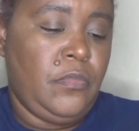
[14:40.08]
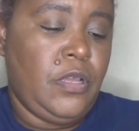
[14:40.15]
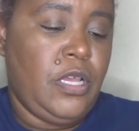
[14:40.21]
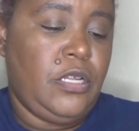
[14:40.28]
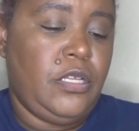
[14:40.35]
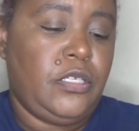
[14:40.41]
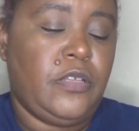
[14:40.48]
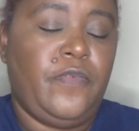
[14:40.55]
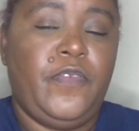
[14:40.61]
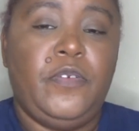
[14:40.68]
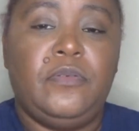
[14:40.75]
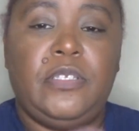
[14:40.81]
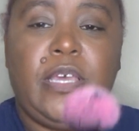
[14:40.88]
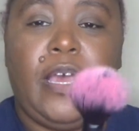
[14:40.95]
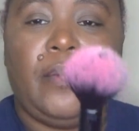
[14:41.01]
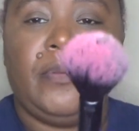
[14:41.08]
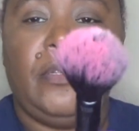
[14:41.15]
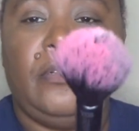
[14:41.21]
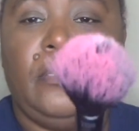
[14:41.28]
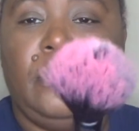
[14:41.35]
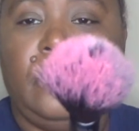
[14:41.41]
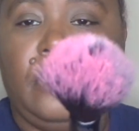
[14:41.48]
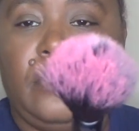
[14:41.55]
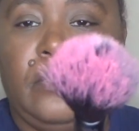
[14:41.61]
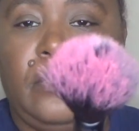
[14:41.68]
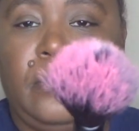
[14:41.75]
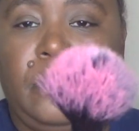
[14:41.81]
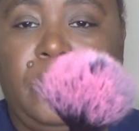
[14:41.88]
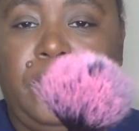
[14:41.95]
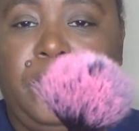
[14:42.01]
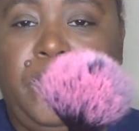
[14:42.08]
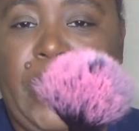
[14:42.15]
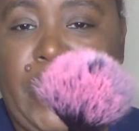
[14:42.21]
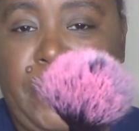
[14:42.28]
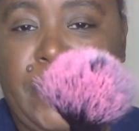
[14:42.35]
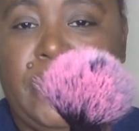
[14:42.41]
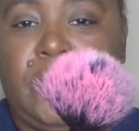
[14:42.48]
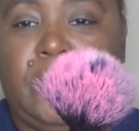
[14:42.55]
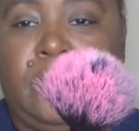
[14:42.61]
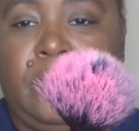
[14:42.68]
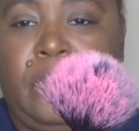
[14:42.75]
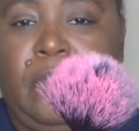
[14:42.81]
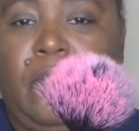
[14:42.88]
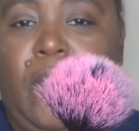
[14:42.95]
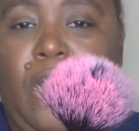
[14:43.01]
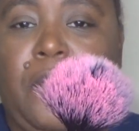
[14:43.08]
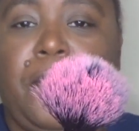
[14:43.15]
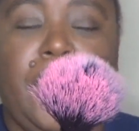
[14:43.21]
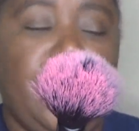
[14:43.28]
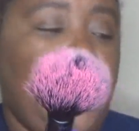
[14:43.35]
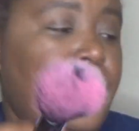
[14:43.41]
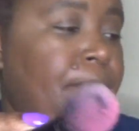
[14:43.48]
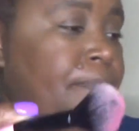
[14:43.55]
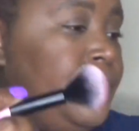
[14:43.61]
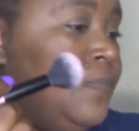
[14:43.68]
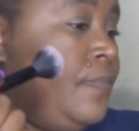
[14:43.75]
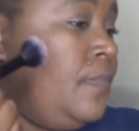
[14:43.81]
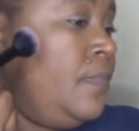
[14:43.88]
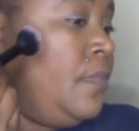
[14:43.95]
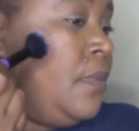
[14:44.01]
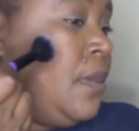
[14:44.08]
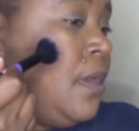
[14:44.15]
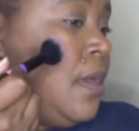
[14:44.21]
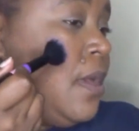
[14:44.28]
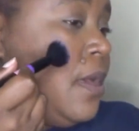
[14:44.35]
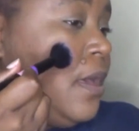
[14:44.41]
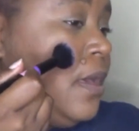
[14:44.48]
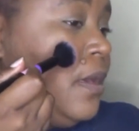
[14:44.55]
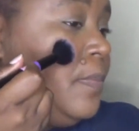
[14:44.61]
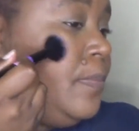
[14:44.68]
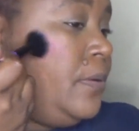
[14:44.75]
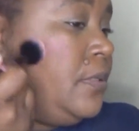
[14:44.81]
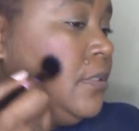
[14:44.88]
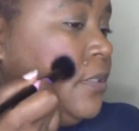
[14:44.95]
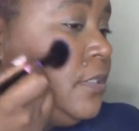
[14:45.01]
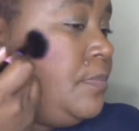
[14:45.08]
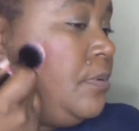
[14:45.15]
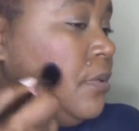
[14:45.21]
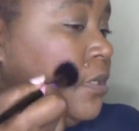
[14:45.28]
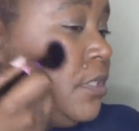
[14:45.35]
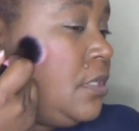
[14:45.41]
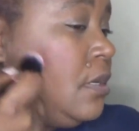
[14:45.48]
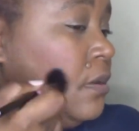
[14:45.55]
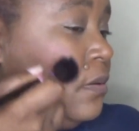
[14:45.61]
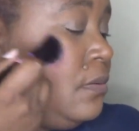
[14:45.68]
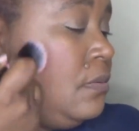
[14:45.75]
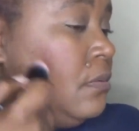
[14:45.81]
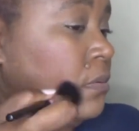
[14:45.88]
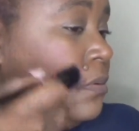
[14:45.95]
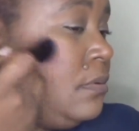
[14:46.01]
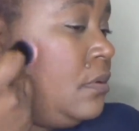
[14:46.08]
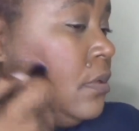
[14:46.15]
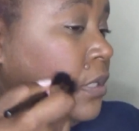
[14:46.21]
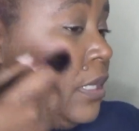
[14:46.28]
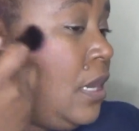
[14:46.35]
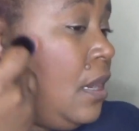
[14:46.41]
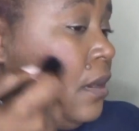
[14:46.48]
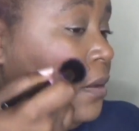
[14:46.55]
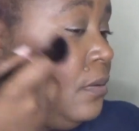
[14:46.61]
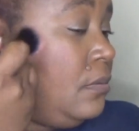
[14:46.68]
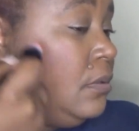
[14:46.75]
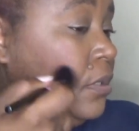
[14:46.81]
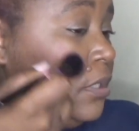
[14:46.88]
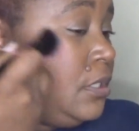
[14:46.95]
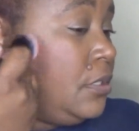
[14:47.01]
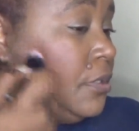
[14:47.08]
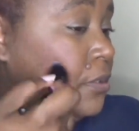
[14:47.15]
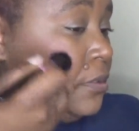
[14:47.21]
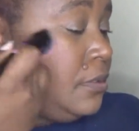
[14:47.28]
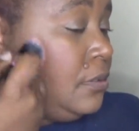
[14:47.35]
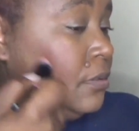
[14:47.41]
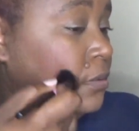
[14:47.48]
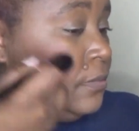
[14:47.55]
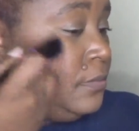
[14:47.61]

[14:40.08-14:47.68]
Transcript: Just a few taps. Look, pigment already. I put this blush on. Y'all, look at the color.